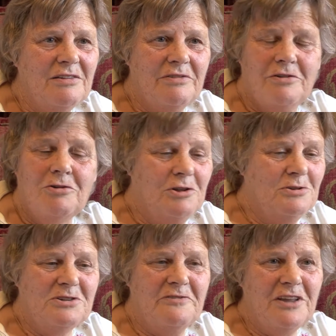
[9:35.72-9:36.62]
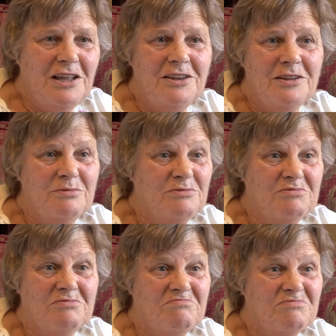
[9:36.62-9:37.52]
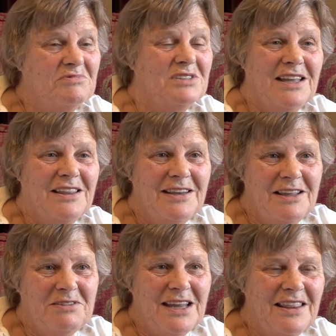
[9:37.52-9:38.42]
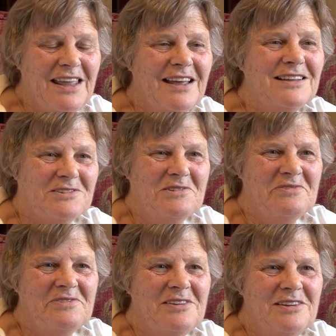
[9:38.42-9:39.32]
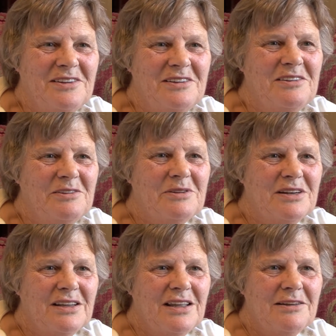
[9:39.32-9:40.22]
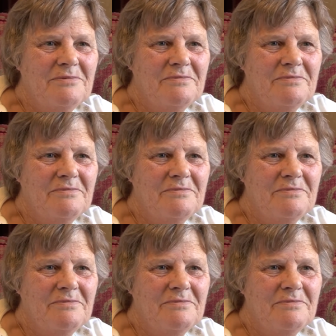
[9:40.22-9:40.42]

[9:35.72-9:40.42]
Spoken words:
Father used to feed them, take the eggs off. Yeah.